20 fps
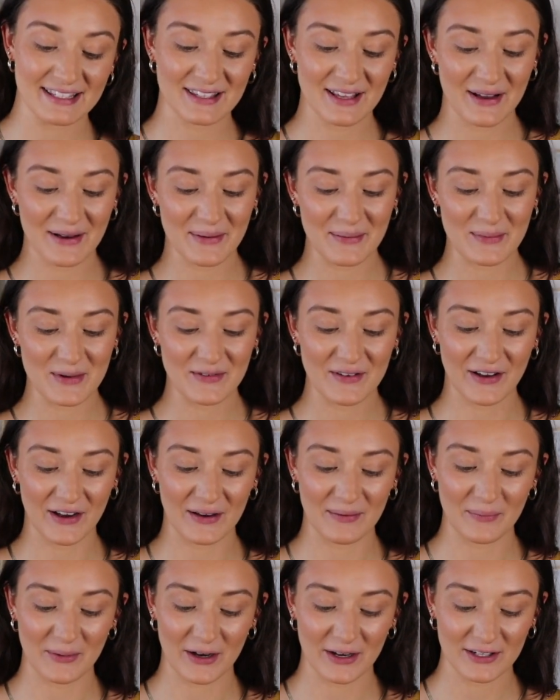so moving
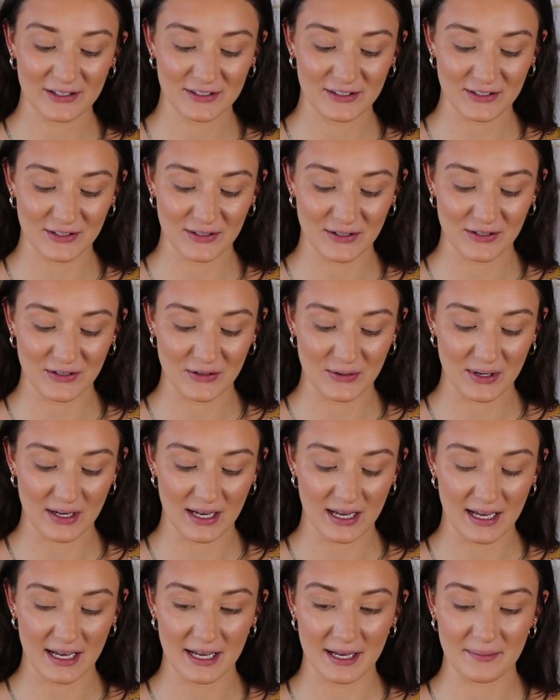on, we're gonna do
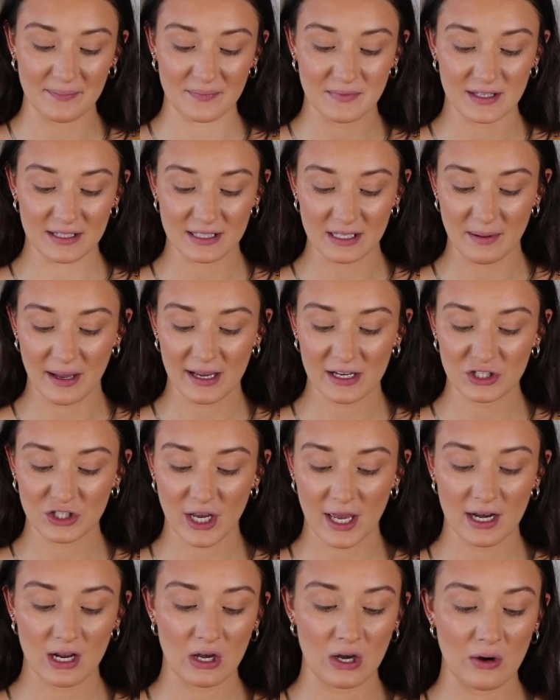some
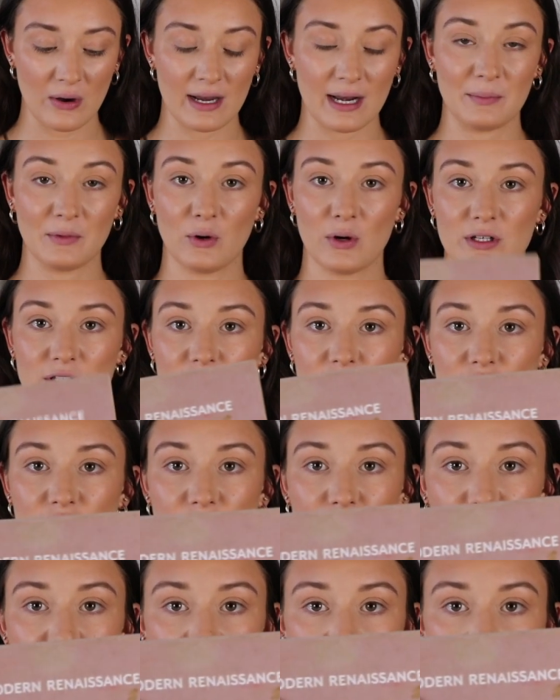eyeshadow, and I'm going to
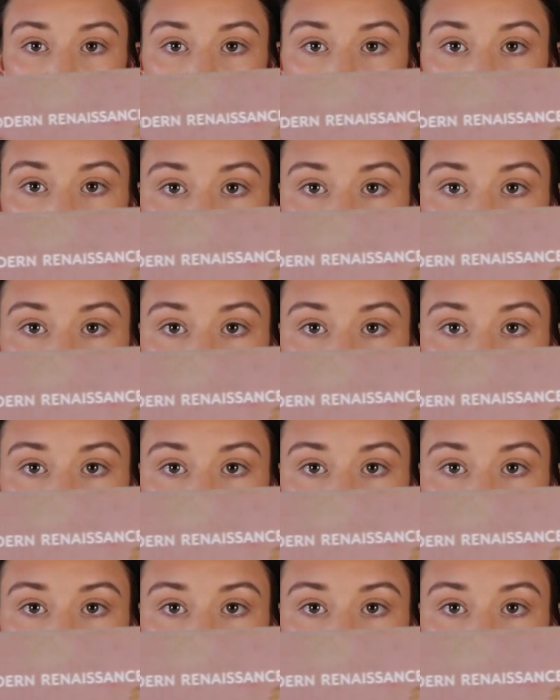use the